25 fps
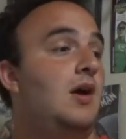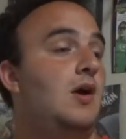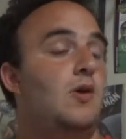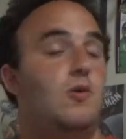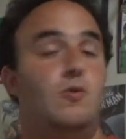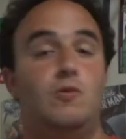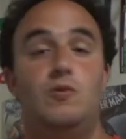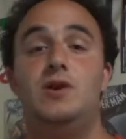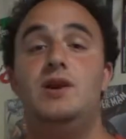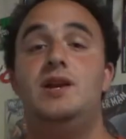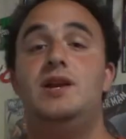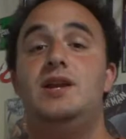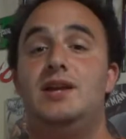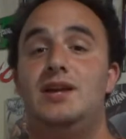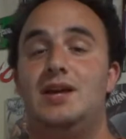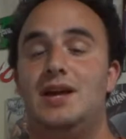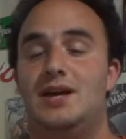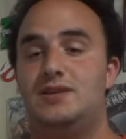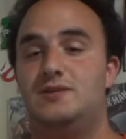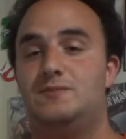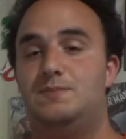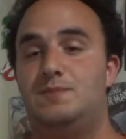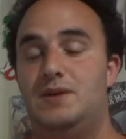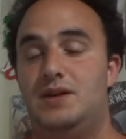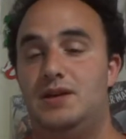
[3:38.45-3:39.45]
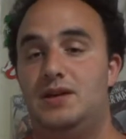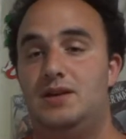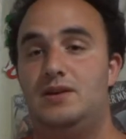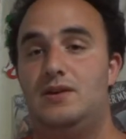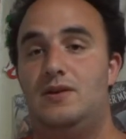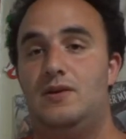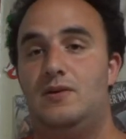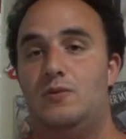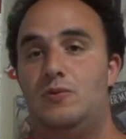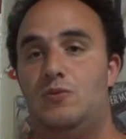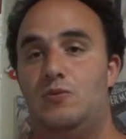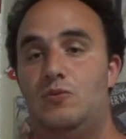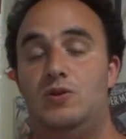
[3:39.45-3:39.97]
reading has been
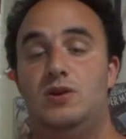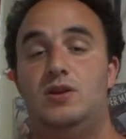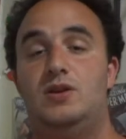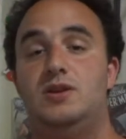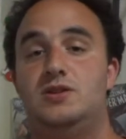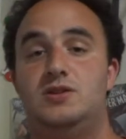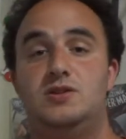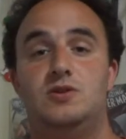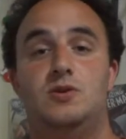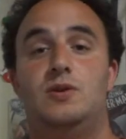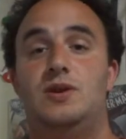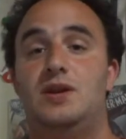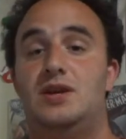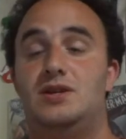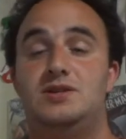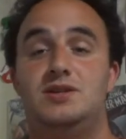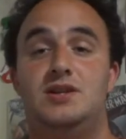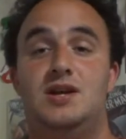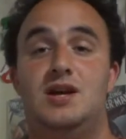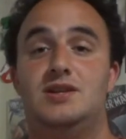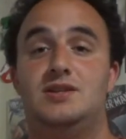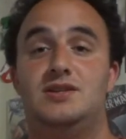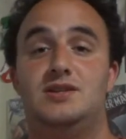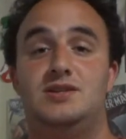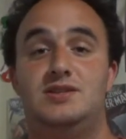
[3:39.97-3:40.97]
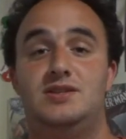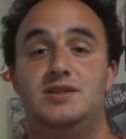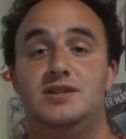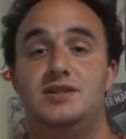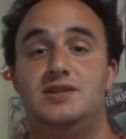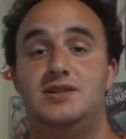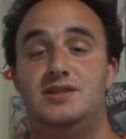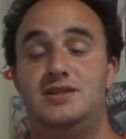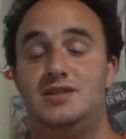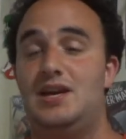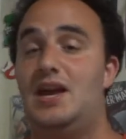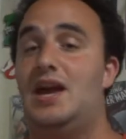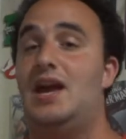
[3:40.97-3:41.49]
really slow. And as you guys can see
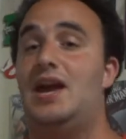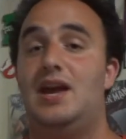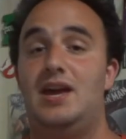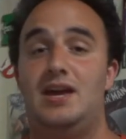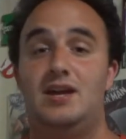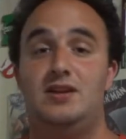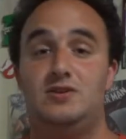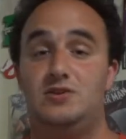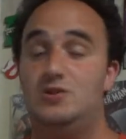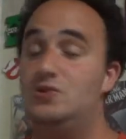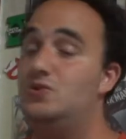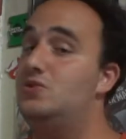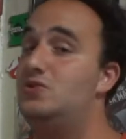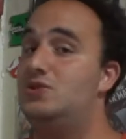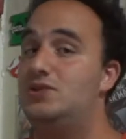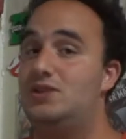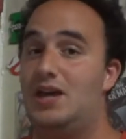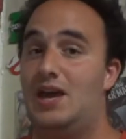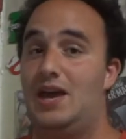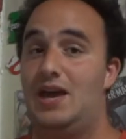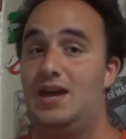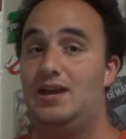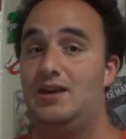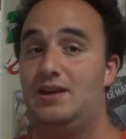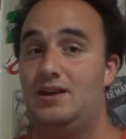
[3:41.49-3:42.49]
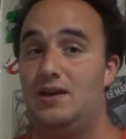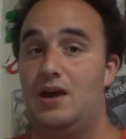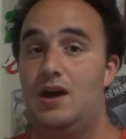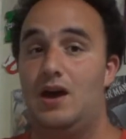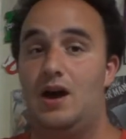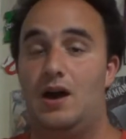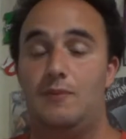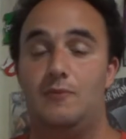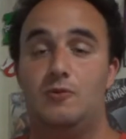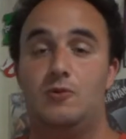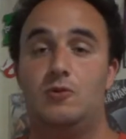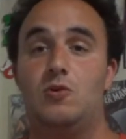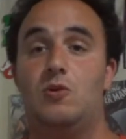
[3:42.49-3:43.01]
today, Tuesday,
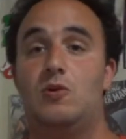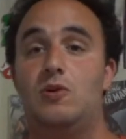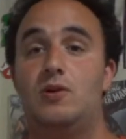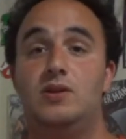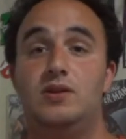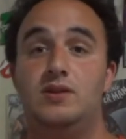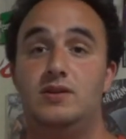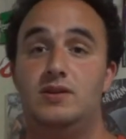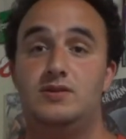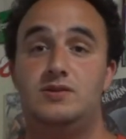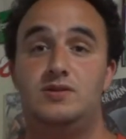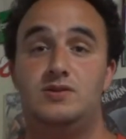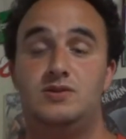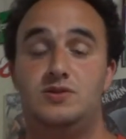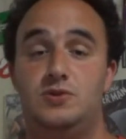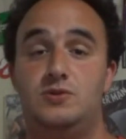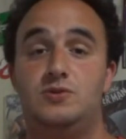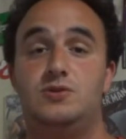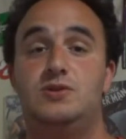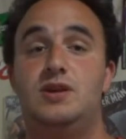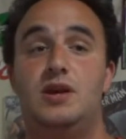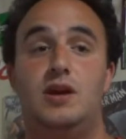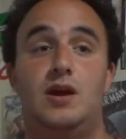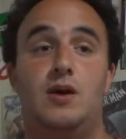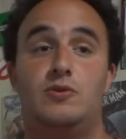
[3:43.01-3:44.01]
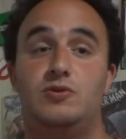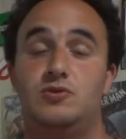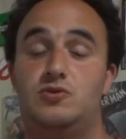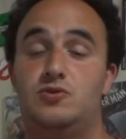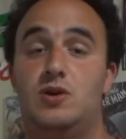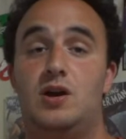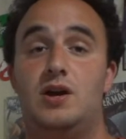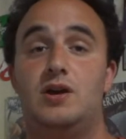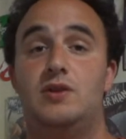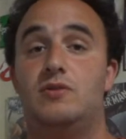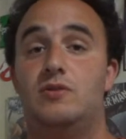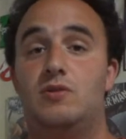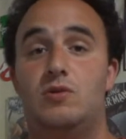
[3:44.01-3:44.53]
I'm recording this Tuesday. I was
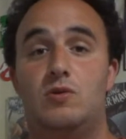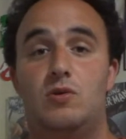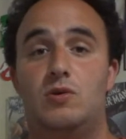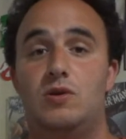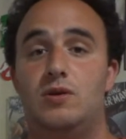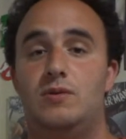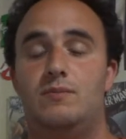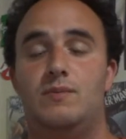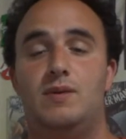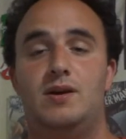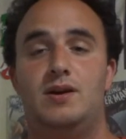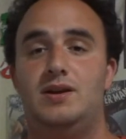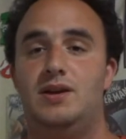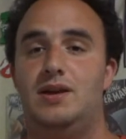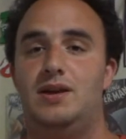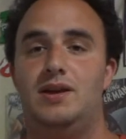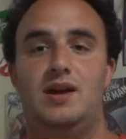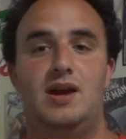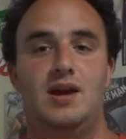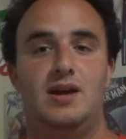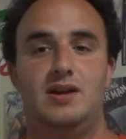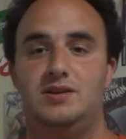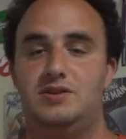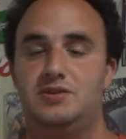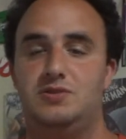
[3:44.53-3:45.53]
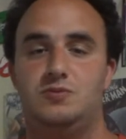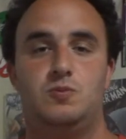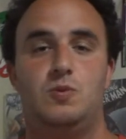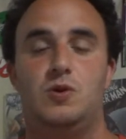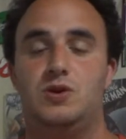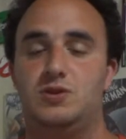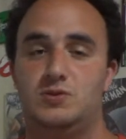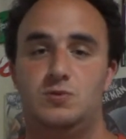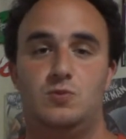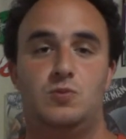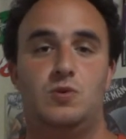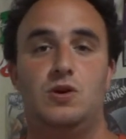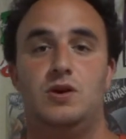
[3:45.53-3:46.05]
trying to record it Monday night. It just
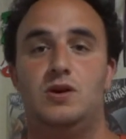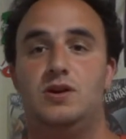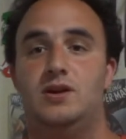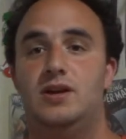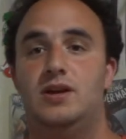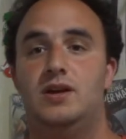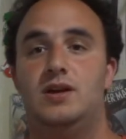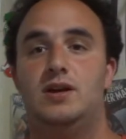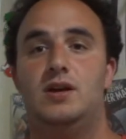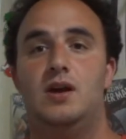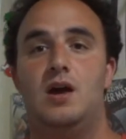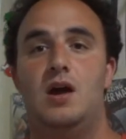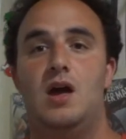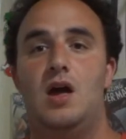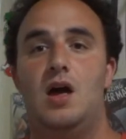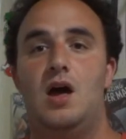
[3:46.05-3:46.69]
wasn't working.